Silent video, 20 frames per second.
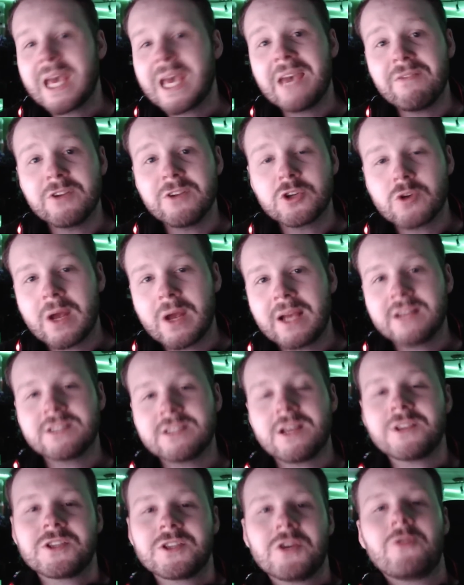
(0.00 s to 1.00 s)
Kayvaan Shrike is
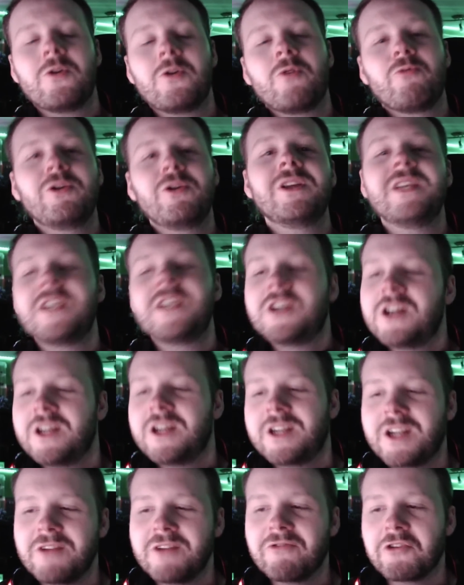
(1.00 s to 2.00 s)
also really
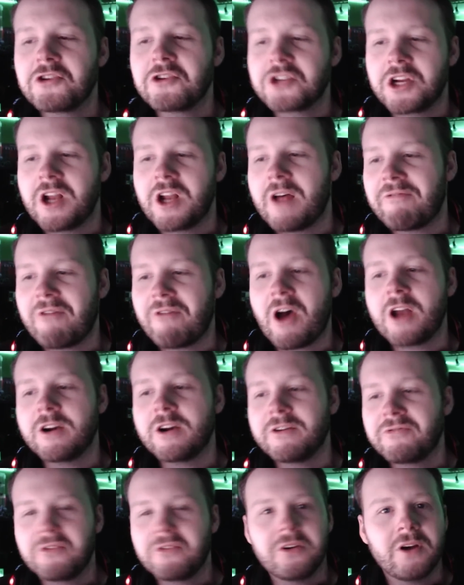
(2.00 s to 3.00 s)
good conversion
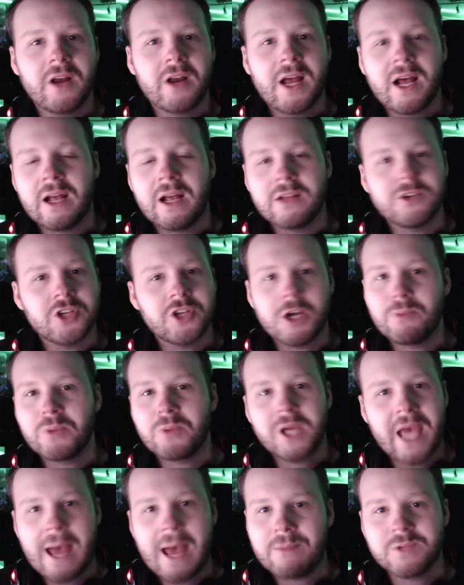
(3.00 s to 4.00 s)
fodder for a
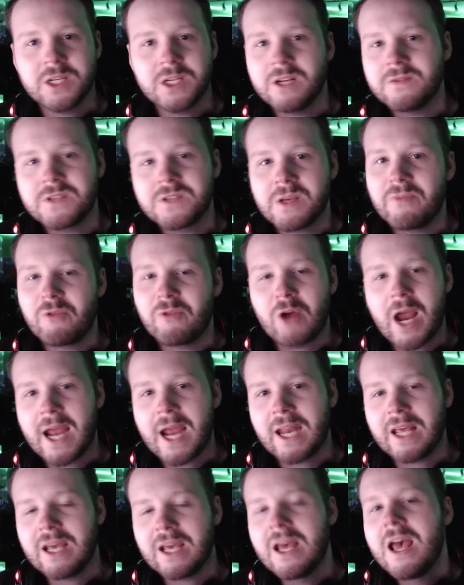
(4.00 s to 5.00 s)
jump captain of some
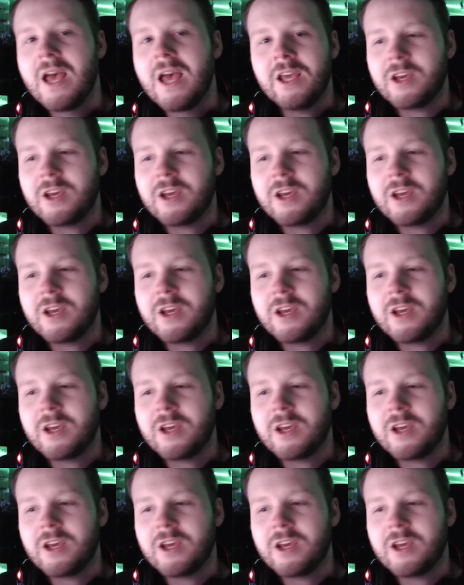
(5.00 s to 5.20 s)
variety.